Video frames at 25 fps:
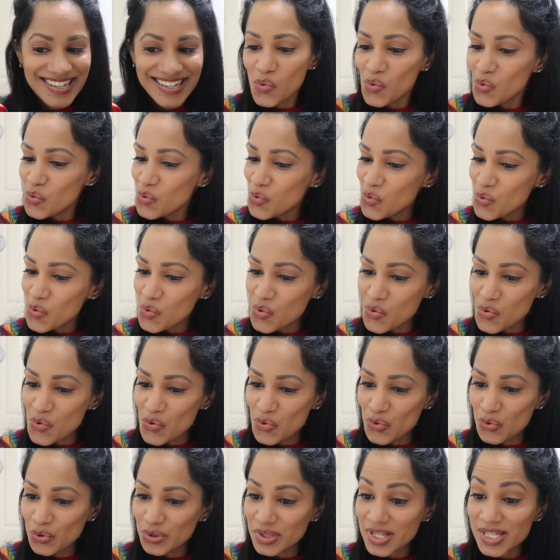
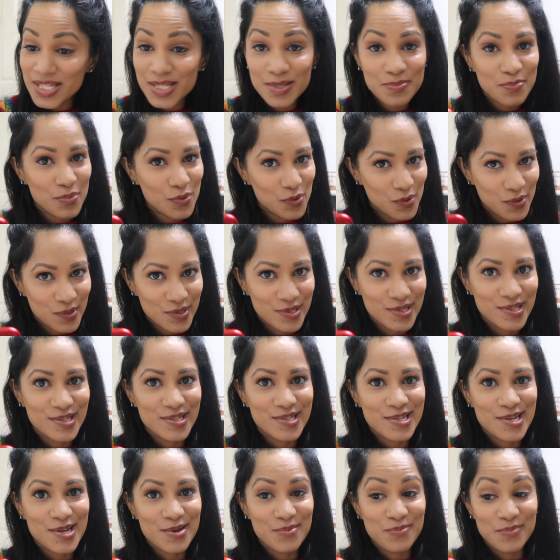Ooh, this person
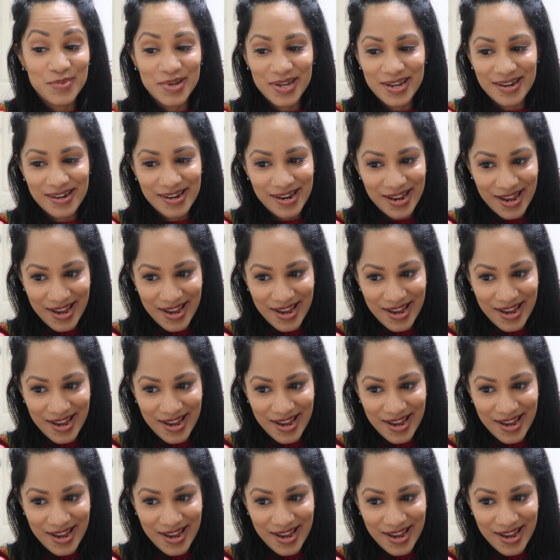sent me an